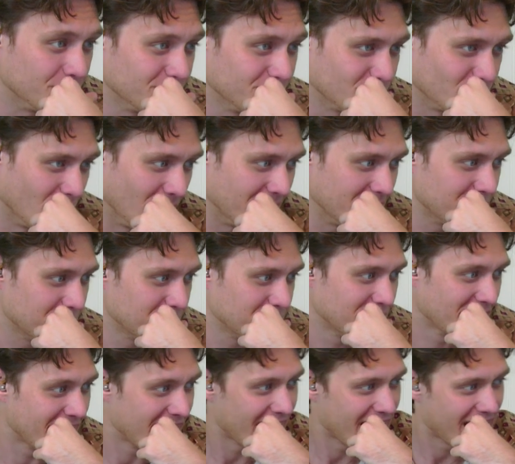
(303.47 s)
right?
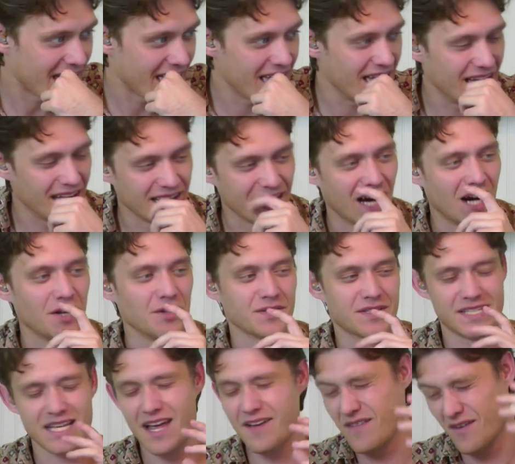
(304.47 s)
And I'll
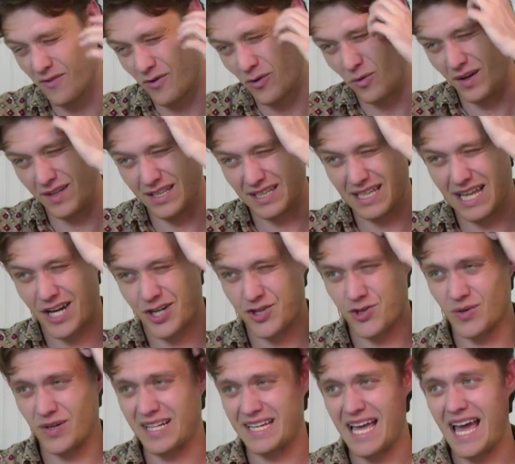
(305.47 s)
save everyone the
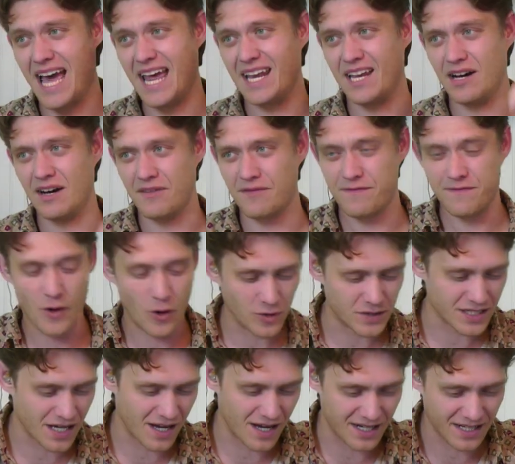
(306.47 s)
lecture again of
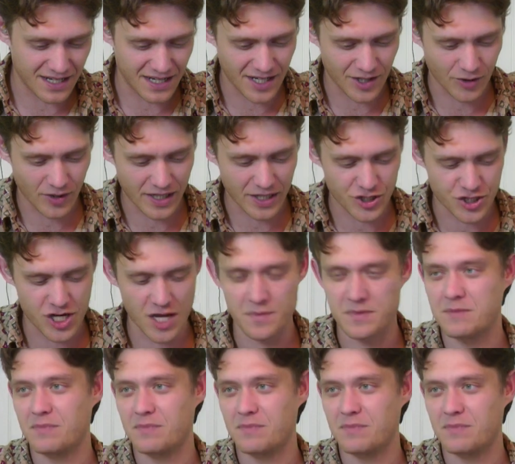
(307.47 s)
photon-integrated chips,